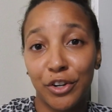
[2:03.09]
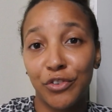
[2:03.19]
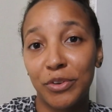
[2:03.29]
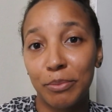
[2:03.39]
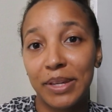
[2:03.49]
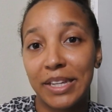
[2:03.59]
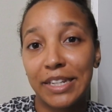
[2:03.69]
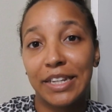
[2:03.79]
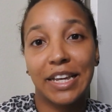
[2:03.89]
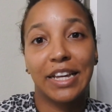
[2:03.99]
her from
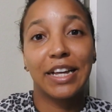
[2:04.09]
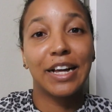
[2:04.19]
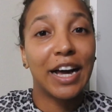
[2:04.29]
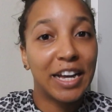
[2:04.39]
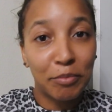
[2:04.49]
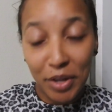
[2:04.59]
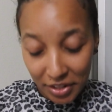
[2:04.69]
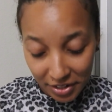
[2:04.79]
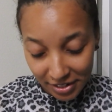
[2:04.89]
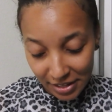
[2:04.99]
being a
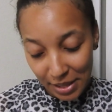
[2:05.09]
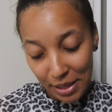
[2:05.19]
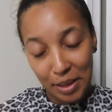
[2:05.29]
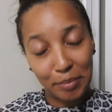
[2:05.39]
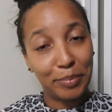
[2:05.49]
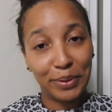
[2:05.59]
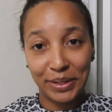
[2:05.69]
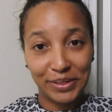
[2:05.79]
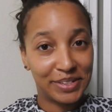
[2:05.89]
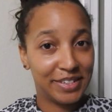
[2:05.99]
godmother,
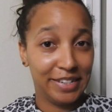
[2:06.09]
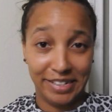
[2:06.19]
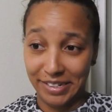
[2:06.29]
but